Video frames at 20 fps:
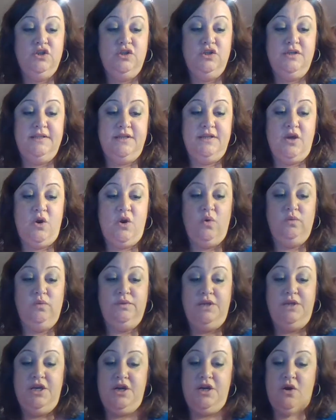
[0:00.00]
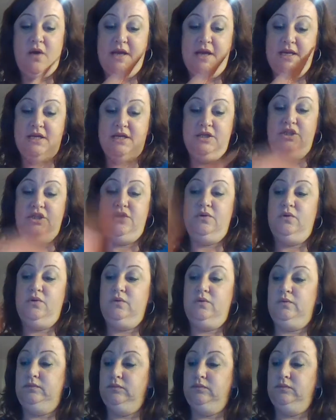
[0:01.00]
so I can do